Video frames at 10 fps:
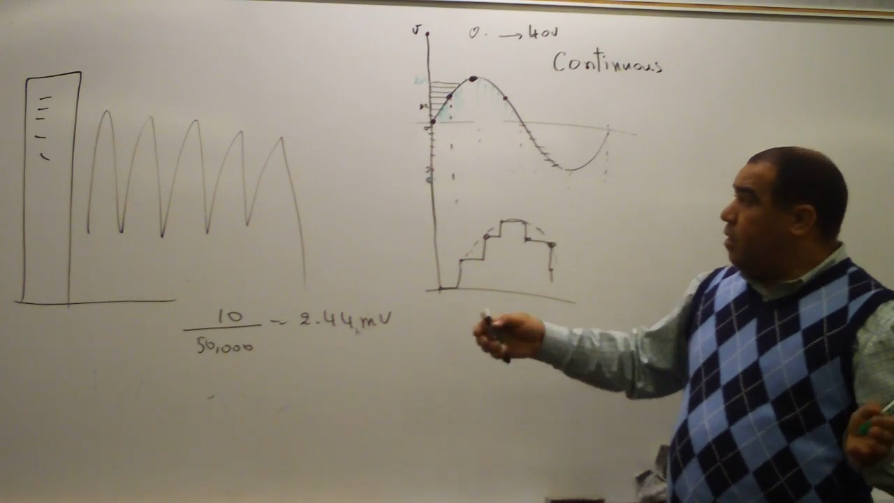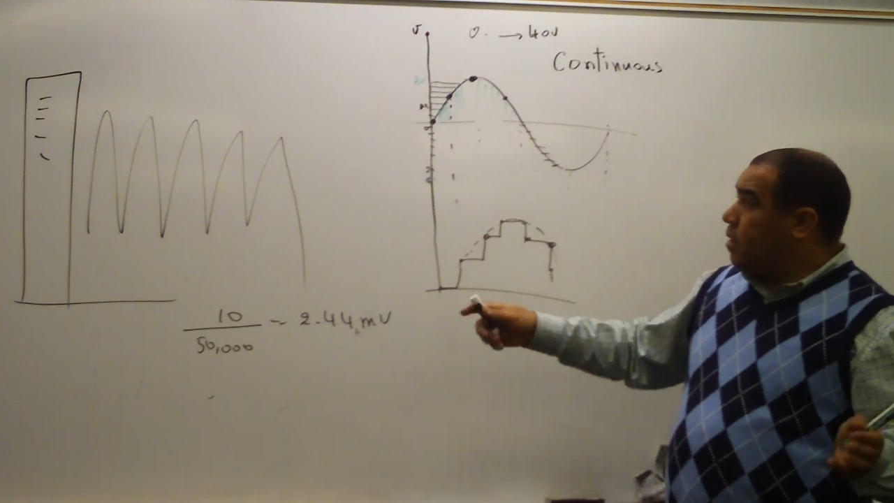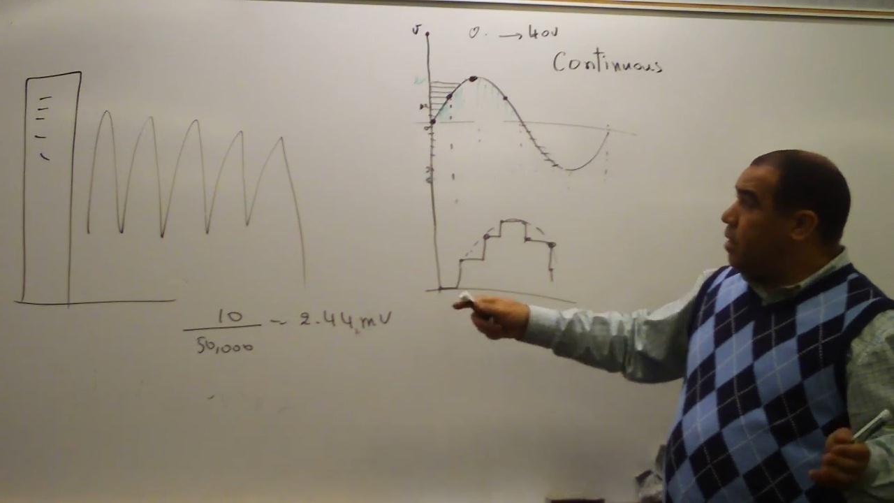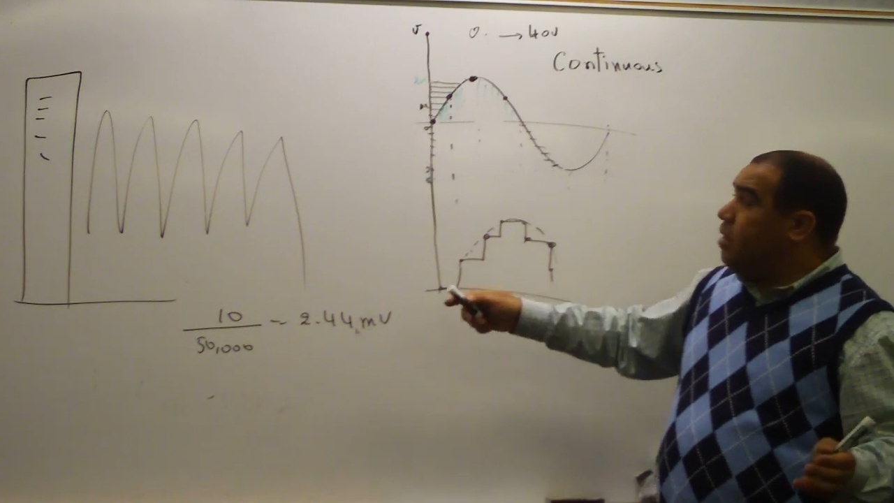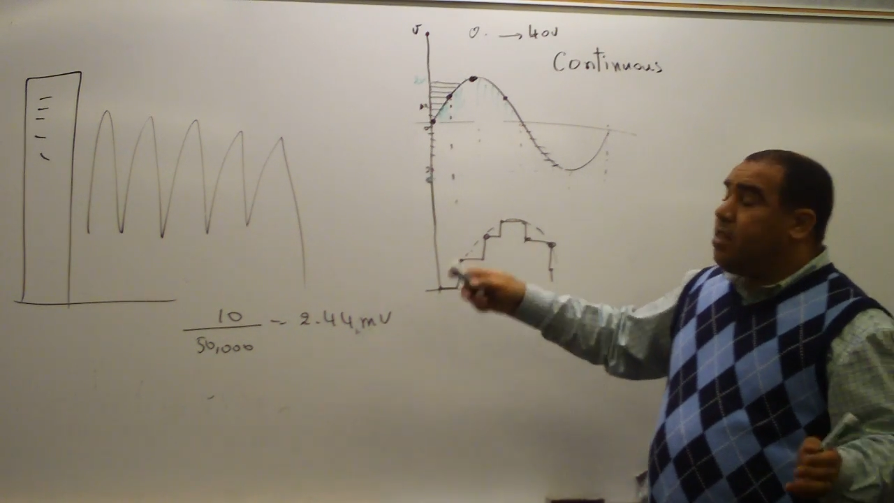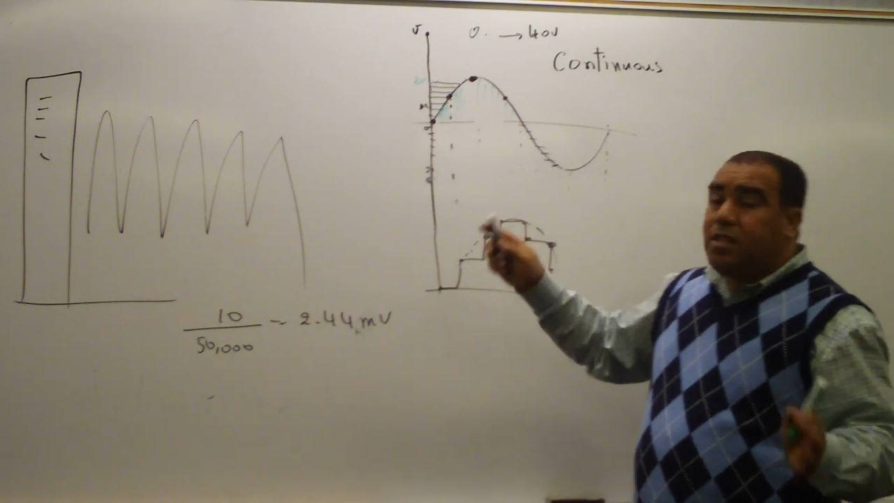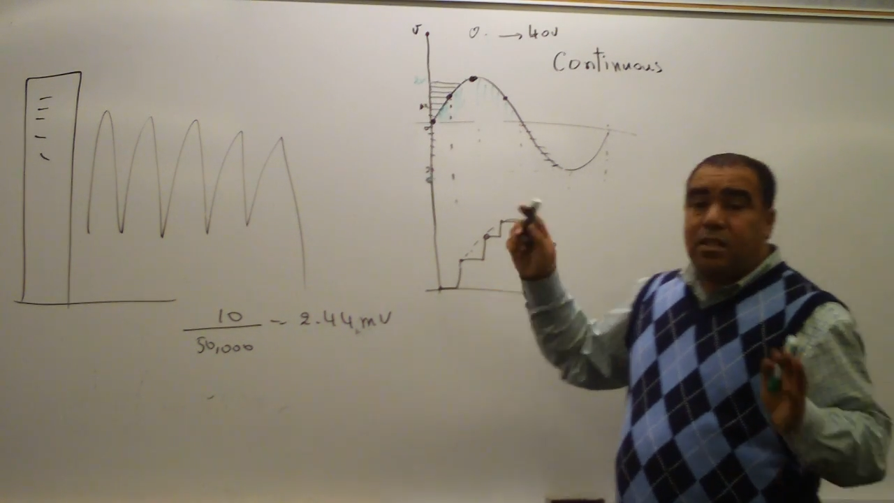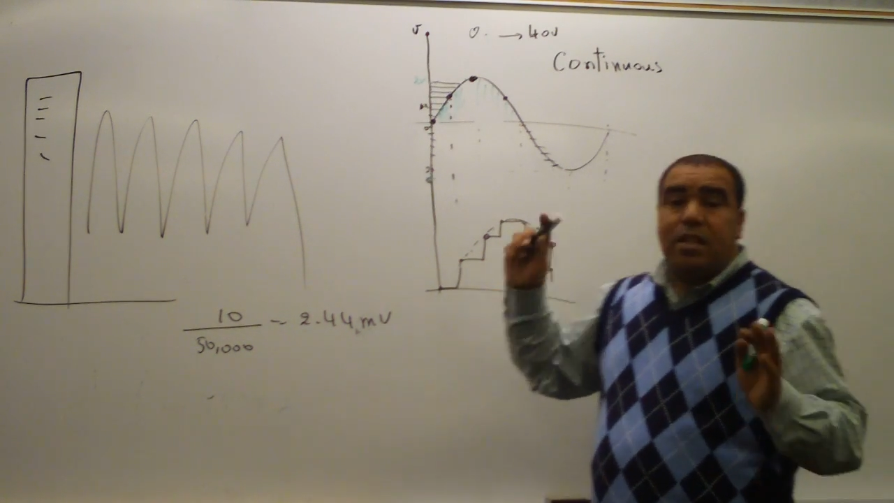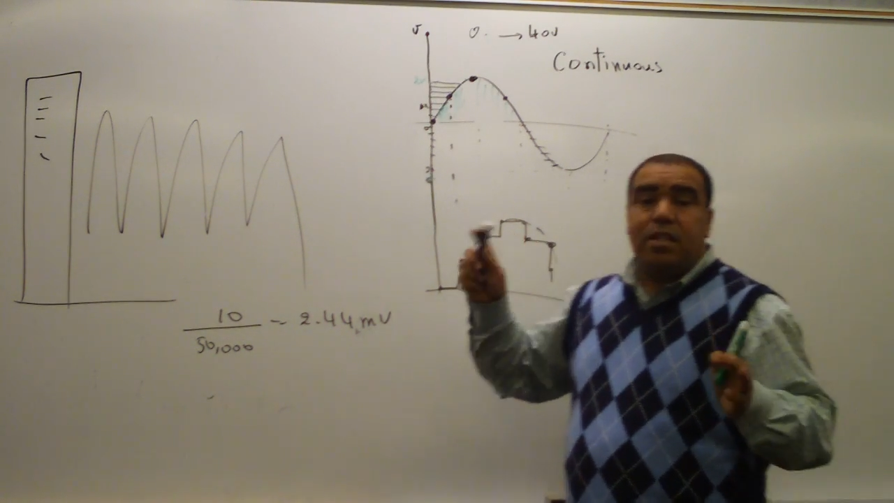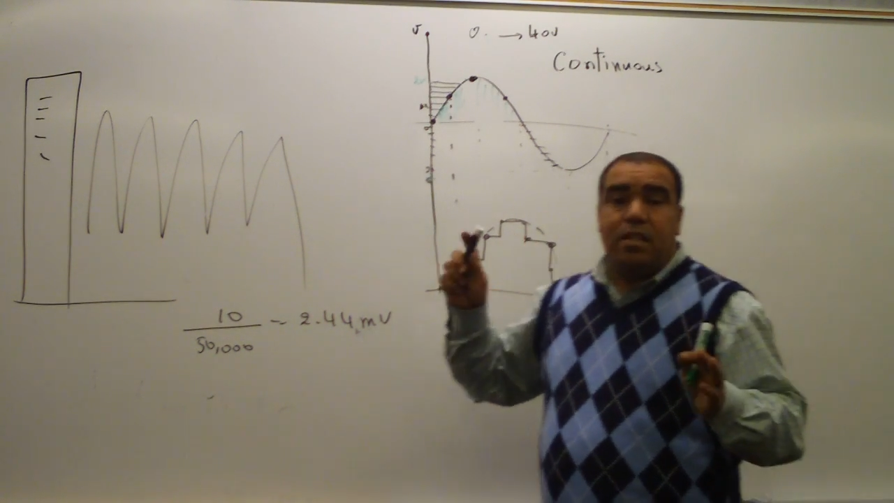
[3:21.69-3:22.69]
Okay,
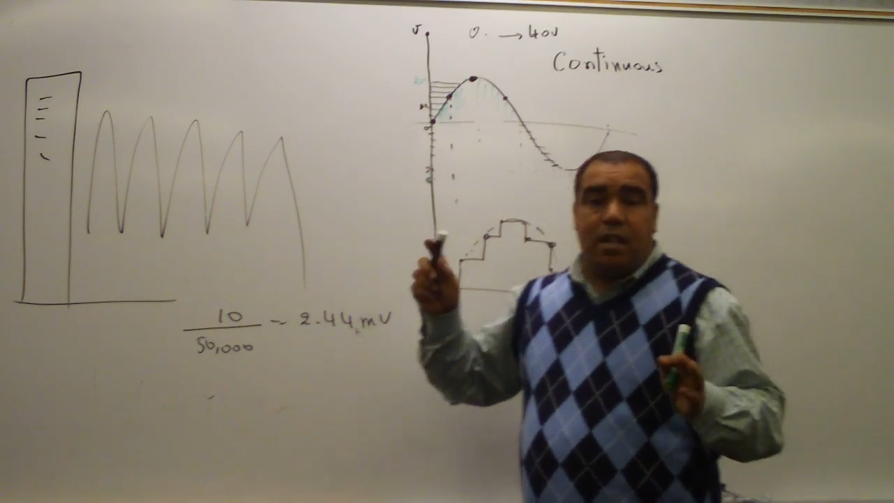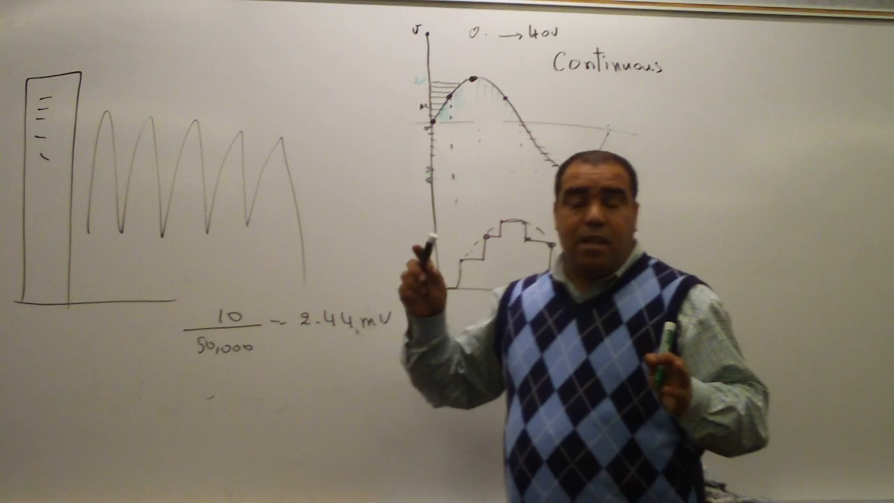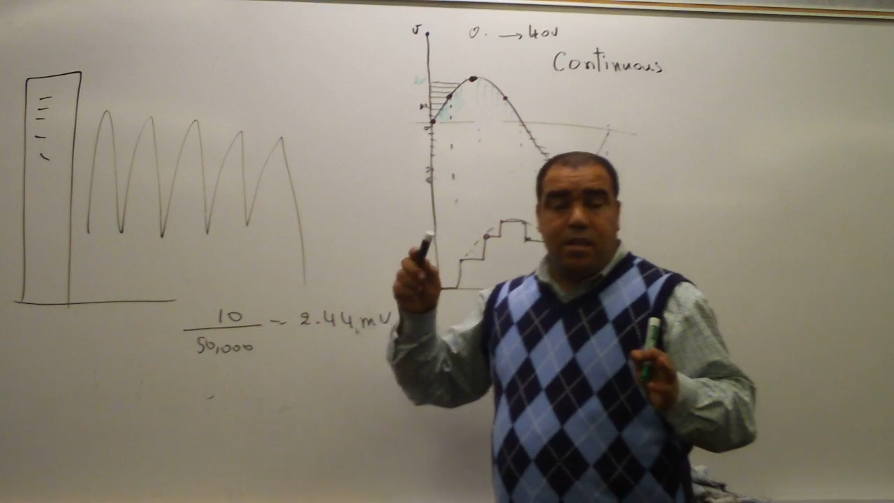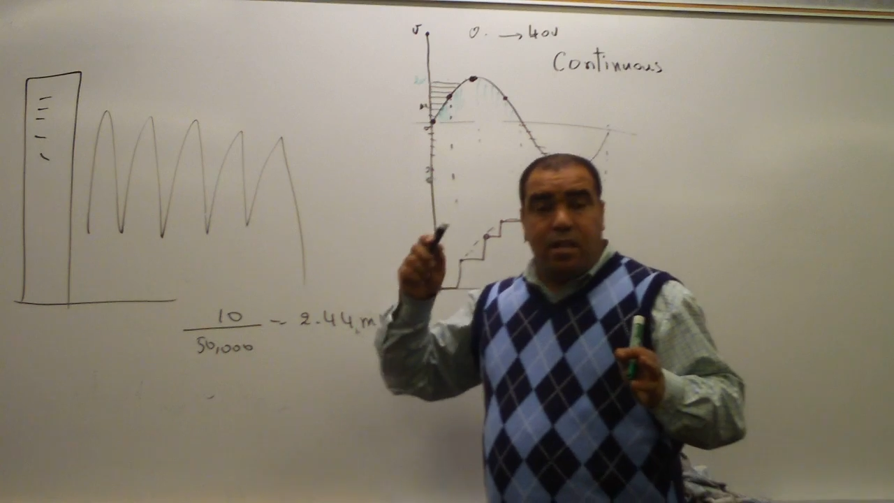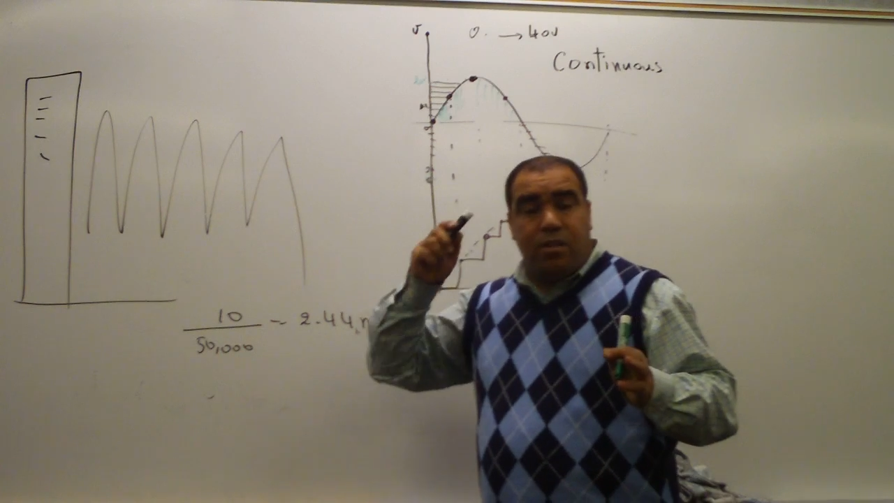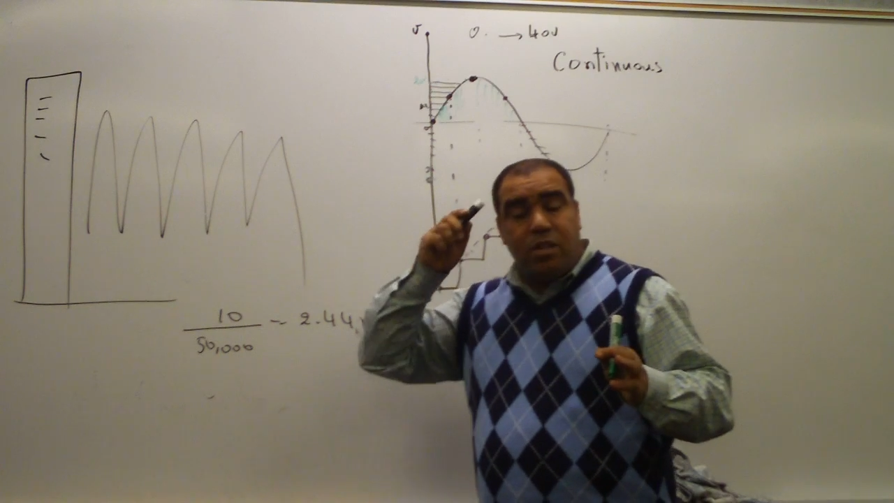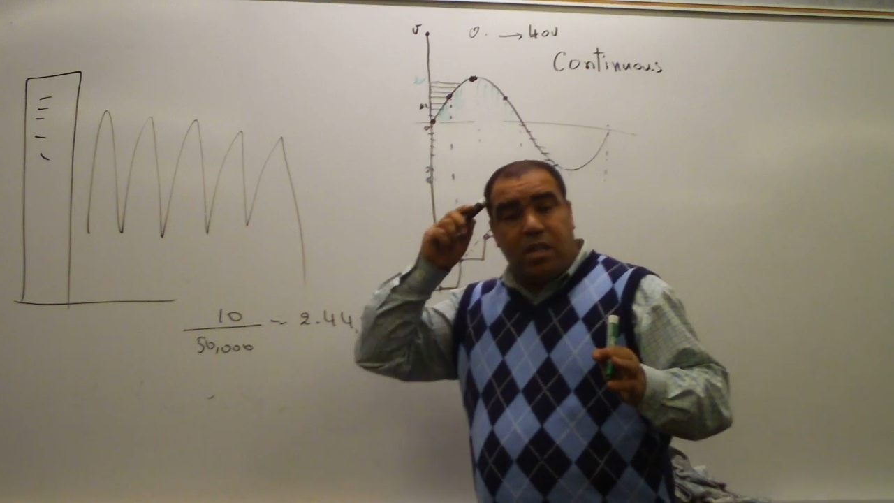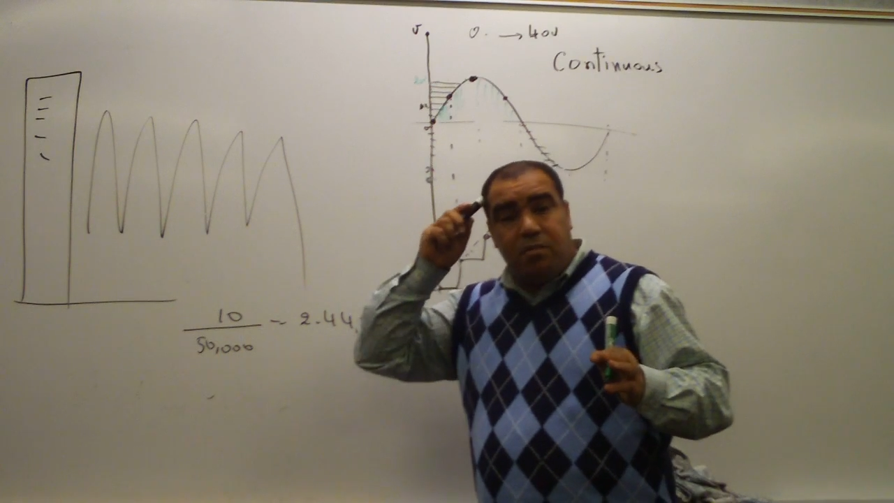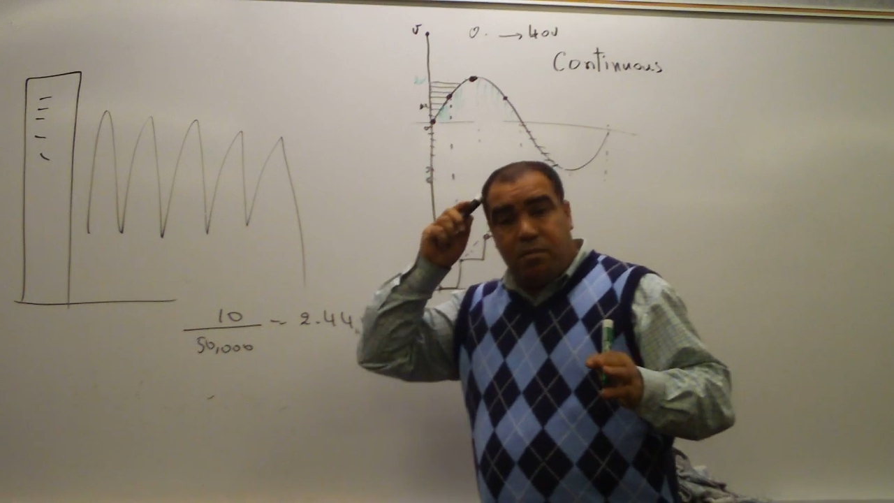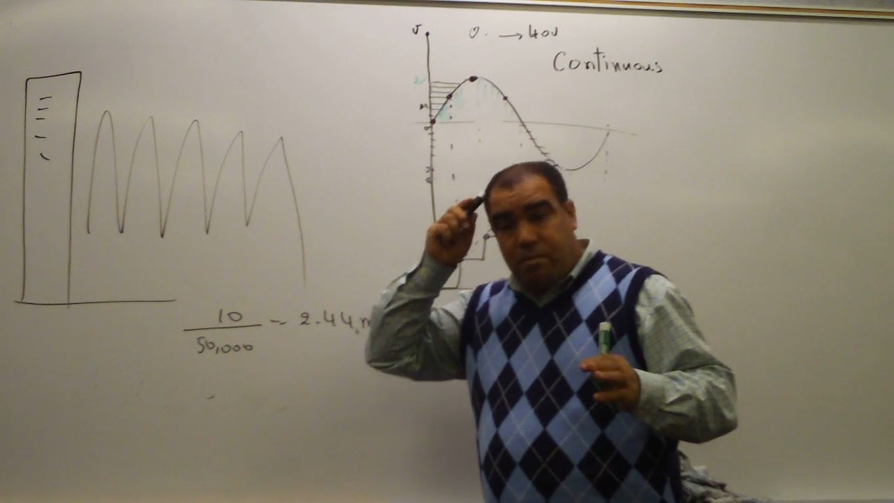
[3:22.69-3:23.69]
that's the idea to keep